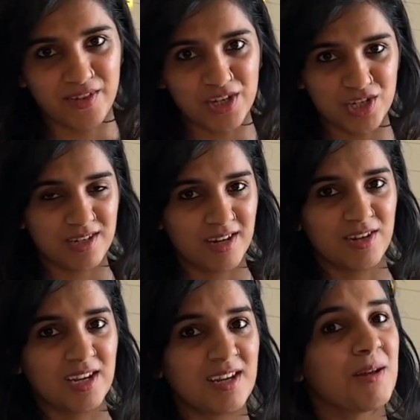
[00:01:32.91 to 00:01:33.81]

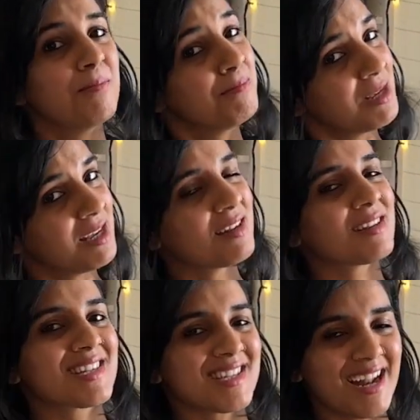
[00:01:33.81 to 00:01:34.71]
vegetarian
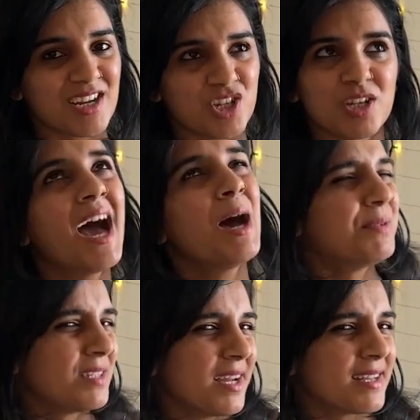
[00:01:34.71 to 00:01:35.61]
meal slash
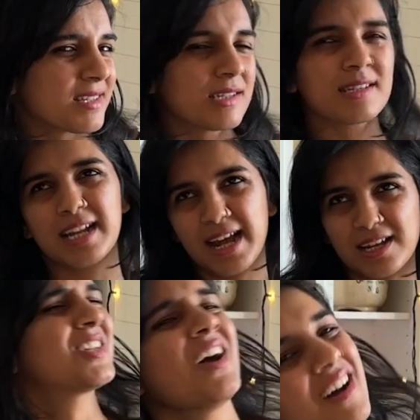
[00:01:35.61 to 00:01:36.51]
appetizer
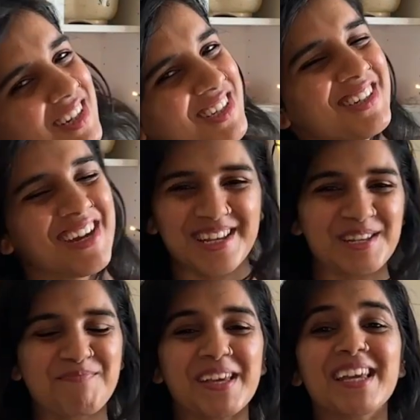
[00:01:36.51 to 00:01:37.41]
slash starter
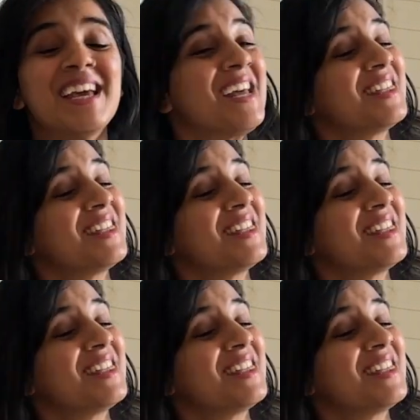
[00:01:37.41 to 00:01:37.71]
recipe